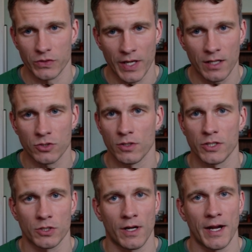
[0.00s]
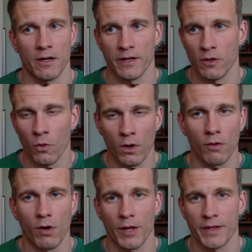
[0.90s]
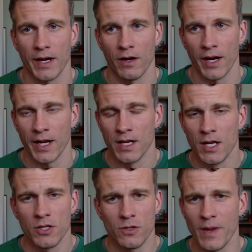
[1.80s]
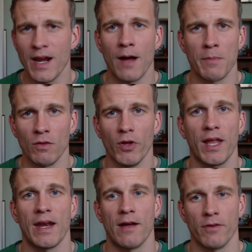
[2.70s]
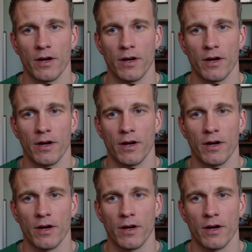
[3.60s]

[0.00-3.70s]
like a traditional IRA or a Roth IRA, you may not be looking at very